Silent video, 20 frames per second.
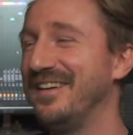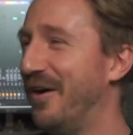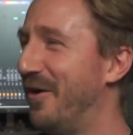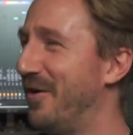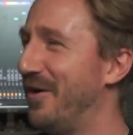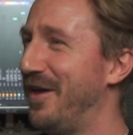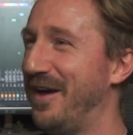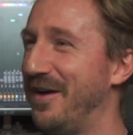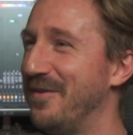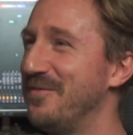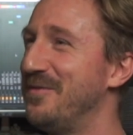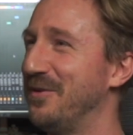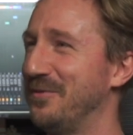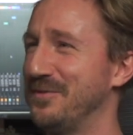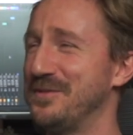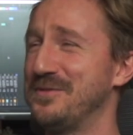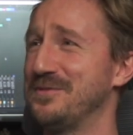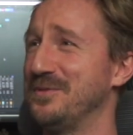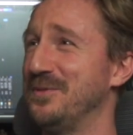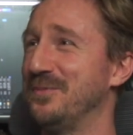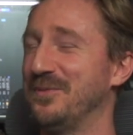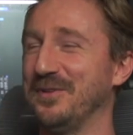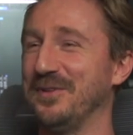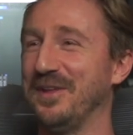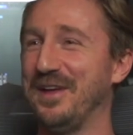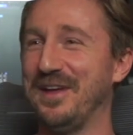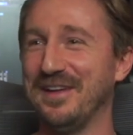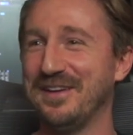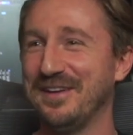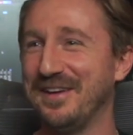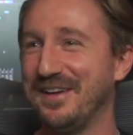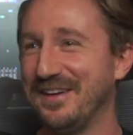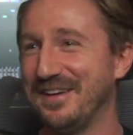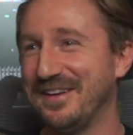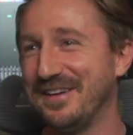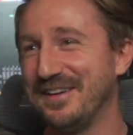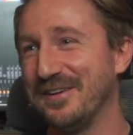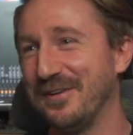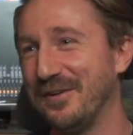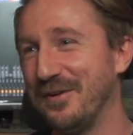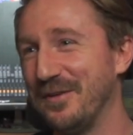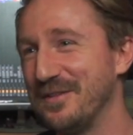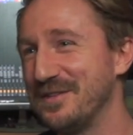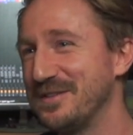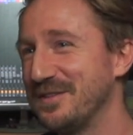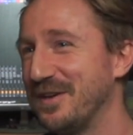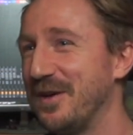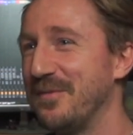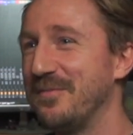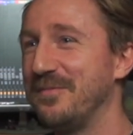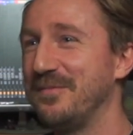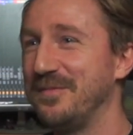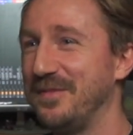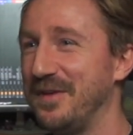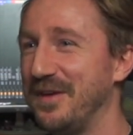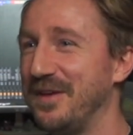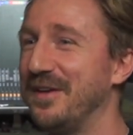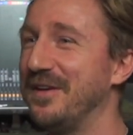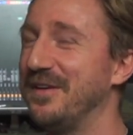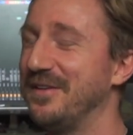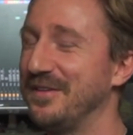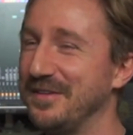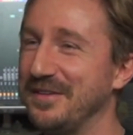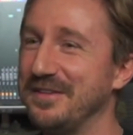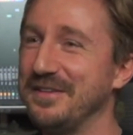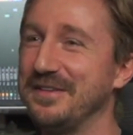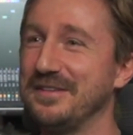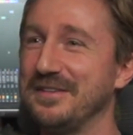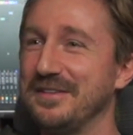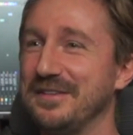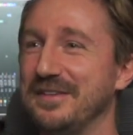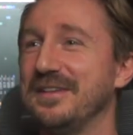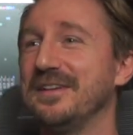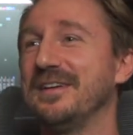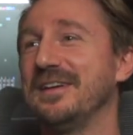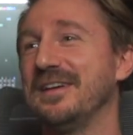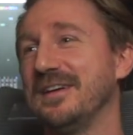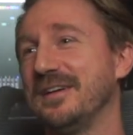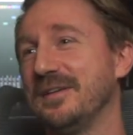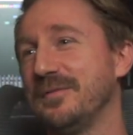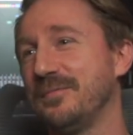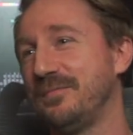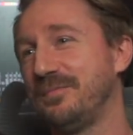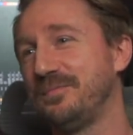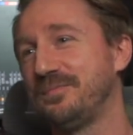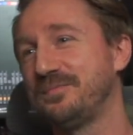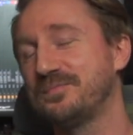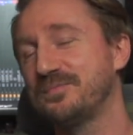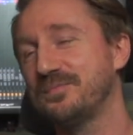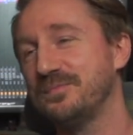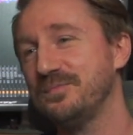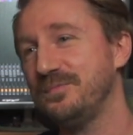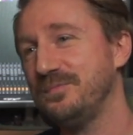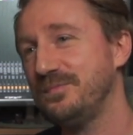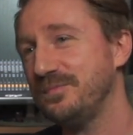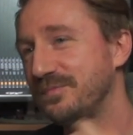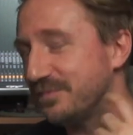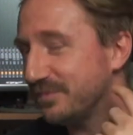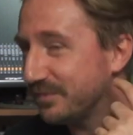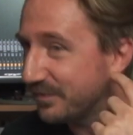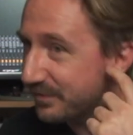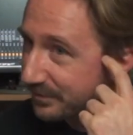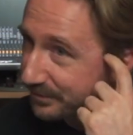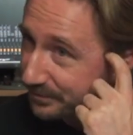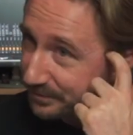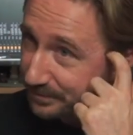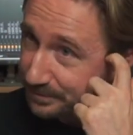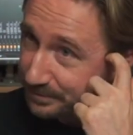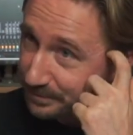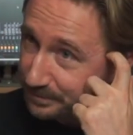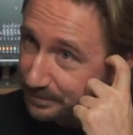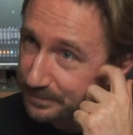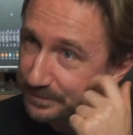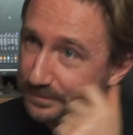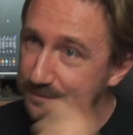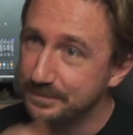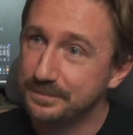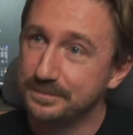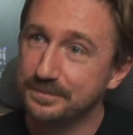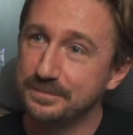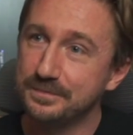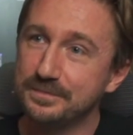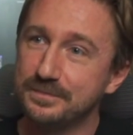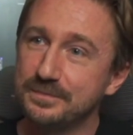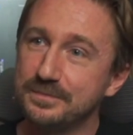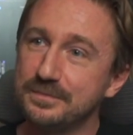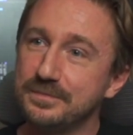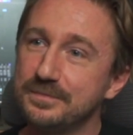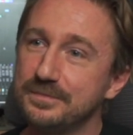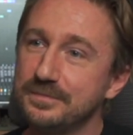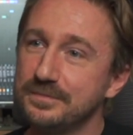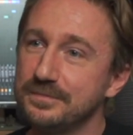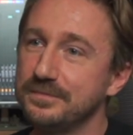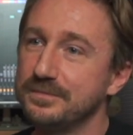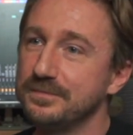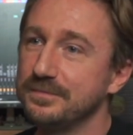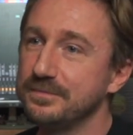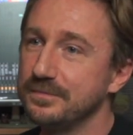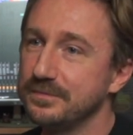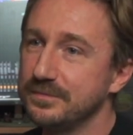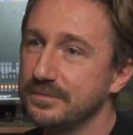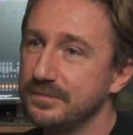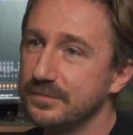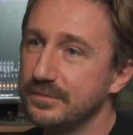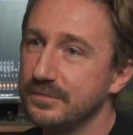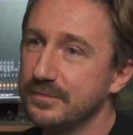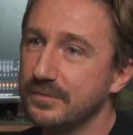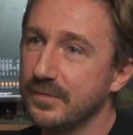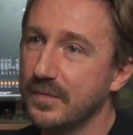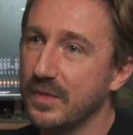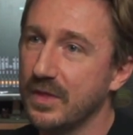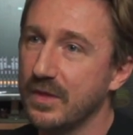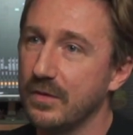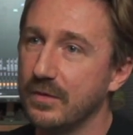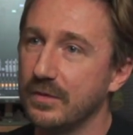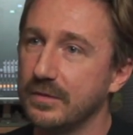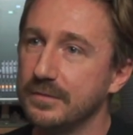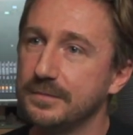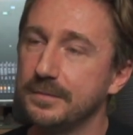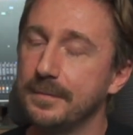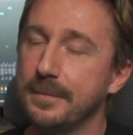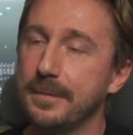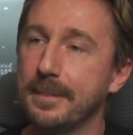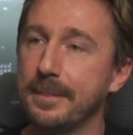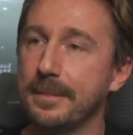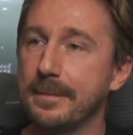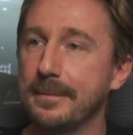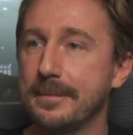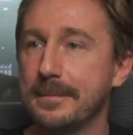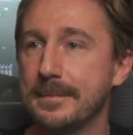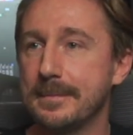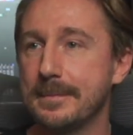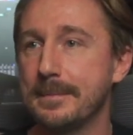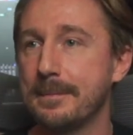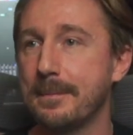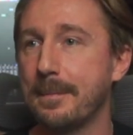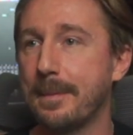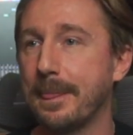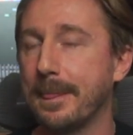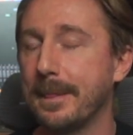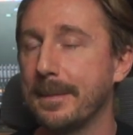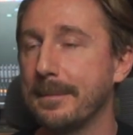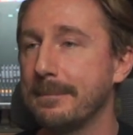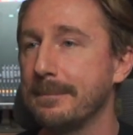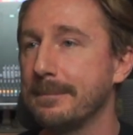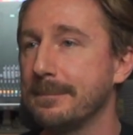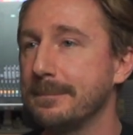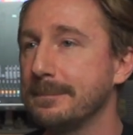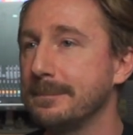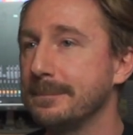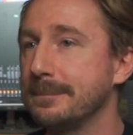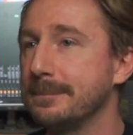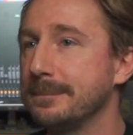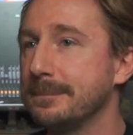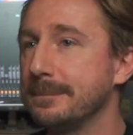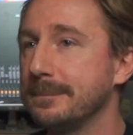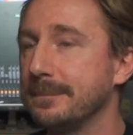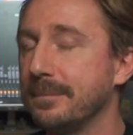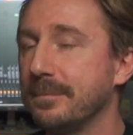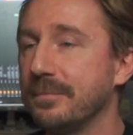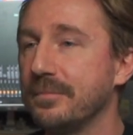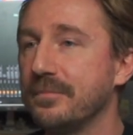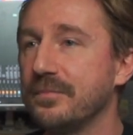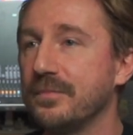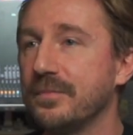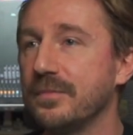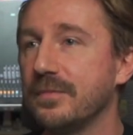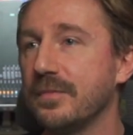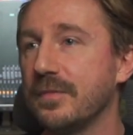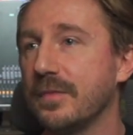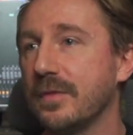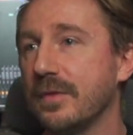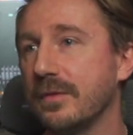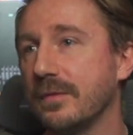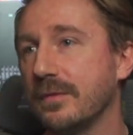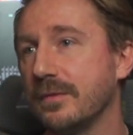Oh yeah, I'm here super late all the time. Yeah. Okay. So let me ask you. So. And of course, this day and age, the shift of a lot